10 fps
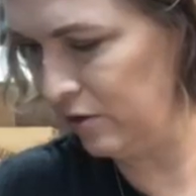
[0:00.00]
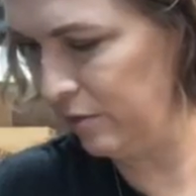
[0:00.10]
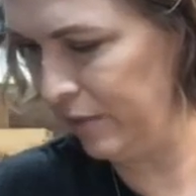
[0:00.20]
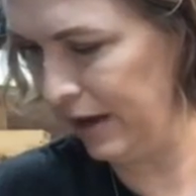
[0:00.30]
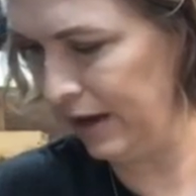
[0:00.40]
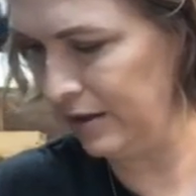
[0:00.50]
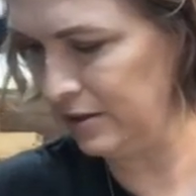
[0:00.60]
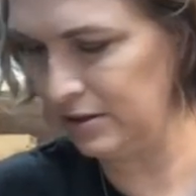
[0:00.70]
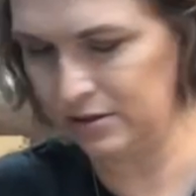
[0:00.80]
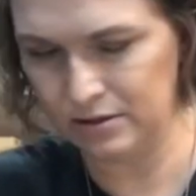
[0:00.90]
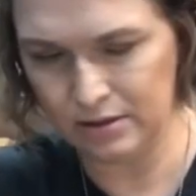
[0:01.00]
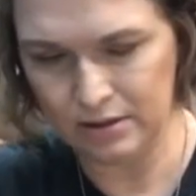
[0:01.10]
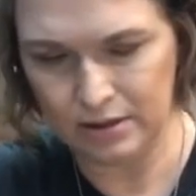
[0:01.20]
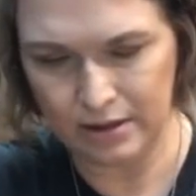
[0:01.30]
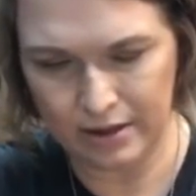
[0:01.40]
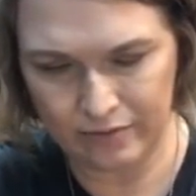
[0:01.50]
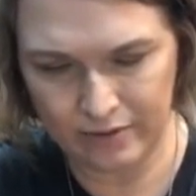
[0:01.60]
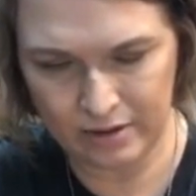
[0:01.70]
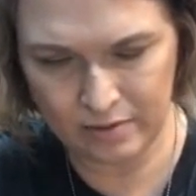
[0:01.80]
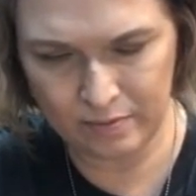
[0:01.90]
paint in
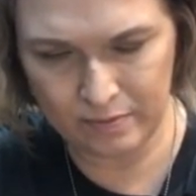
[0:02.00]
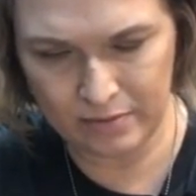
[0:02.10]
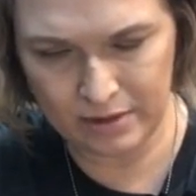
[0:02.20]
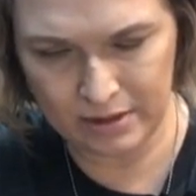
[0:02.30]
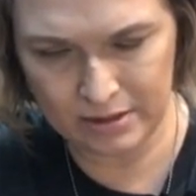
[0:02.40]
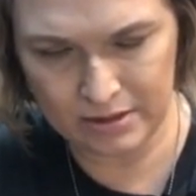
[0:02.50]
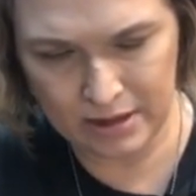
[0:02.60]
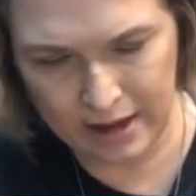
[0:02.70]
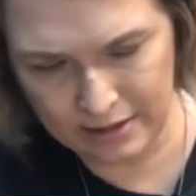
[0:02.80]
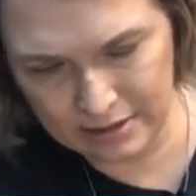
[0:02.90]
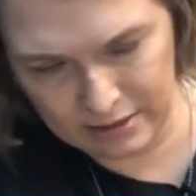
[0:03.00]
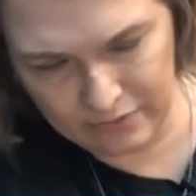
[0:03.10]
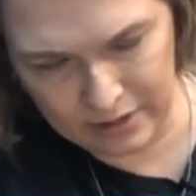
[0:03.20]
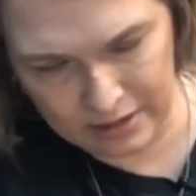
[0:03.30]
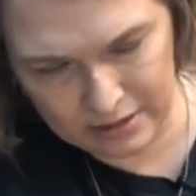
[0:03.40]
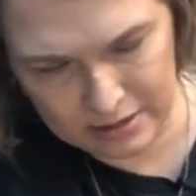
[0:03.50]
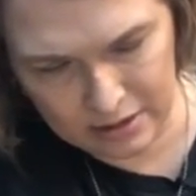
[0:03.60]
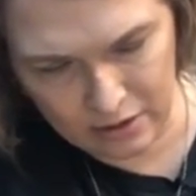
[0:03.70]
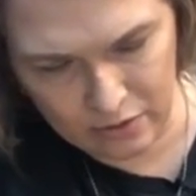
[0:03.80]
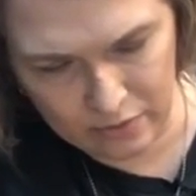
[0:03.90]
this activity,
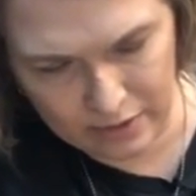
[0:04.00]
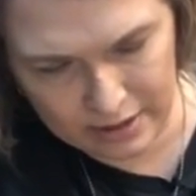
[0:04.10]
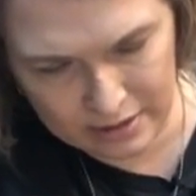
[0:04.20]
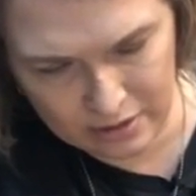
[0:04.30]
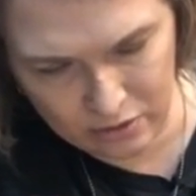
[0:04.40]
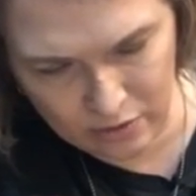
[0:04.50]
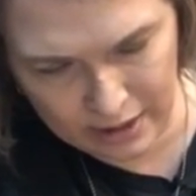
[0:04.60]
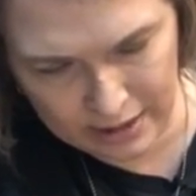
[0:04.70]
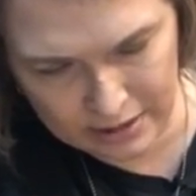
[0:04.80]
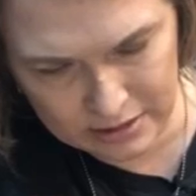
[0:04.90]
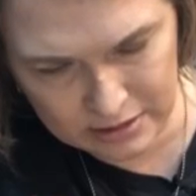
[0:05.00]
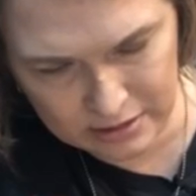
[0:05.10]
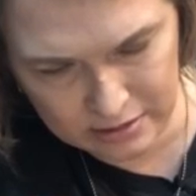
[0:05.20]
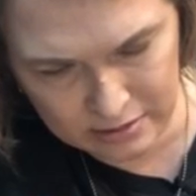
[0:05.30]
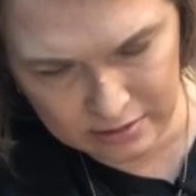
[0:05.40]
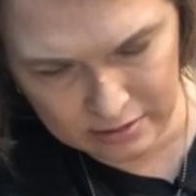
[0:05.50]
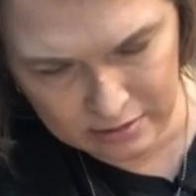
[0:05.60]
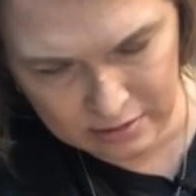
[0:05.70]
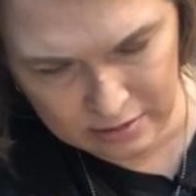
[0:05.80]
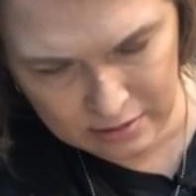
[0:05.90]
so it's a great
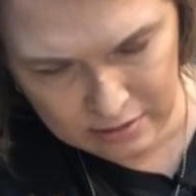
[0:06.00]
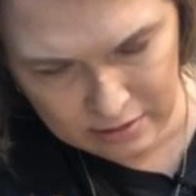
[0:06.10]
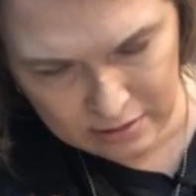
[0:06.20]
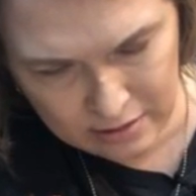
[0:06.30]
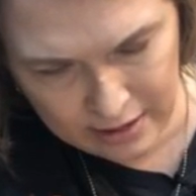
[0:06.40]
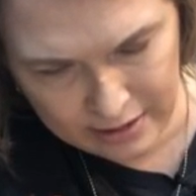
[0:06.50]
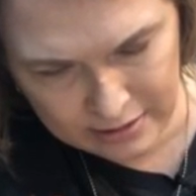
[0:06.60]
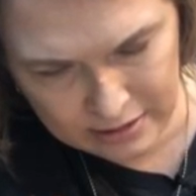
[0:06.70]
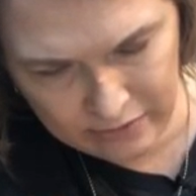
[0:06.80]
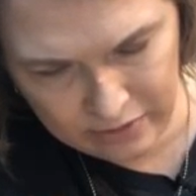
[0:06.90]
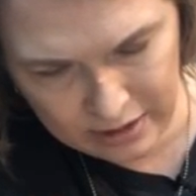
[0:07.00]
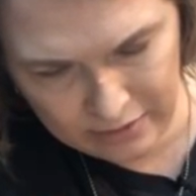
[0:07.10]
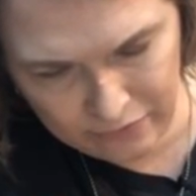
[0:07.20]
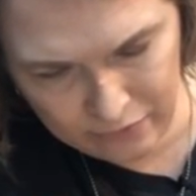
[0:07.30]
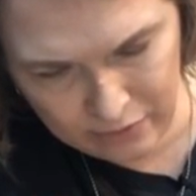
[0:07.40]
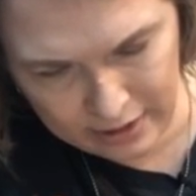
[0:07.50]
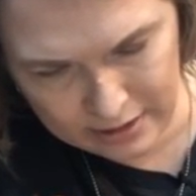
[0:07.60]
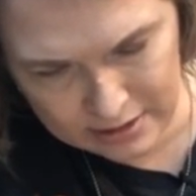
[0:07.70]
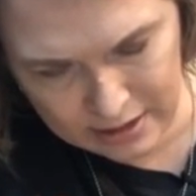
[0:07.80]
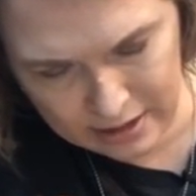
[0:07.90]
activity for, like I
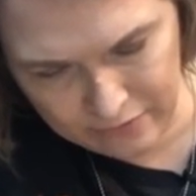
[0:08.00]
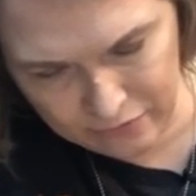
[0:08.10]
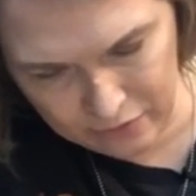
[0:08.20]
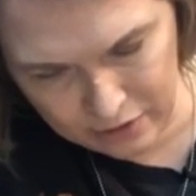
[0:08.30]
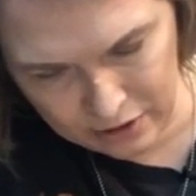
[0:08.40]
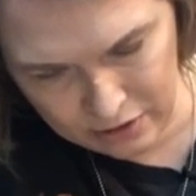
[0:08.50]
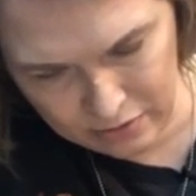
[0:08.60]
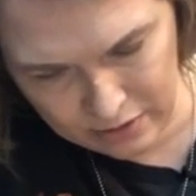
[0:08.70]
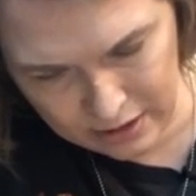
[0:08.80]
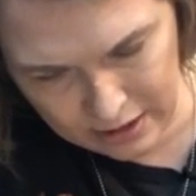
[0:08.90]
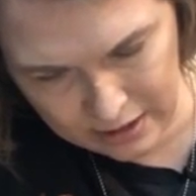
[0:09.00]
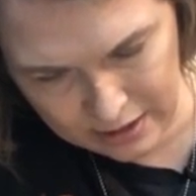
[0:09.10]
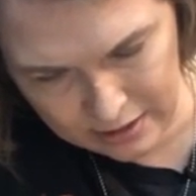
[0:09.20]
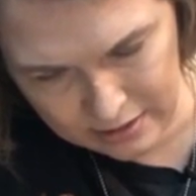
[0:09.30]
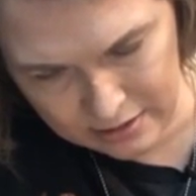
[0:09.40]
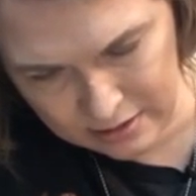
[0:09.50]
said, for you, the kids.